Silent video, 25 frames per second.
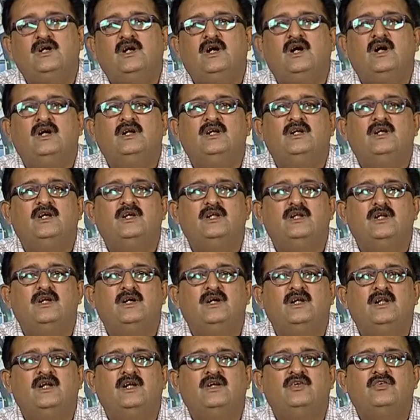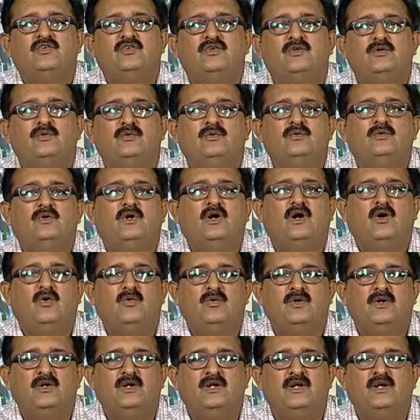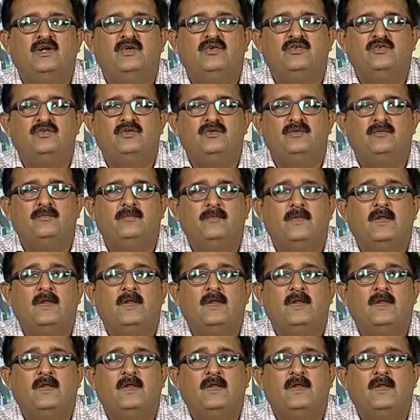or inner direction to outer direction.